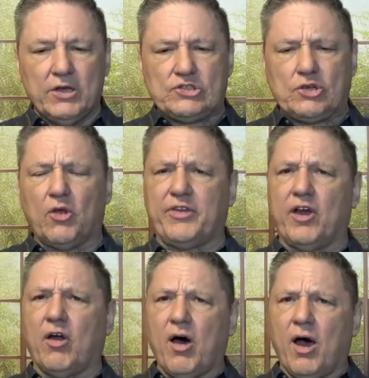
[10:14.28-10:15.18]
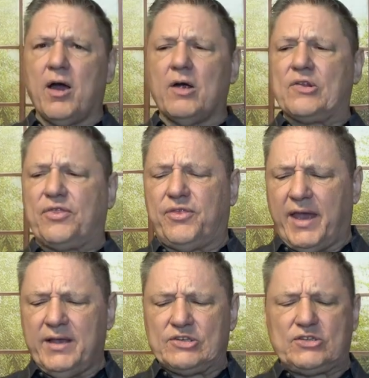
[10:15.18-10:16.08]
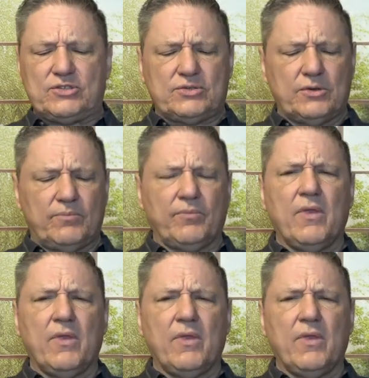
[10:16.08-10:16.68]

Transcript: So there are things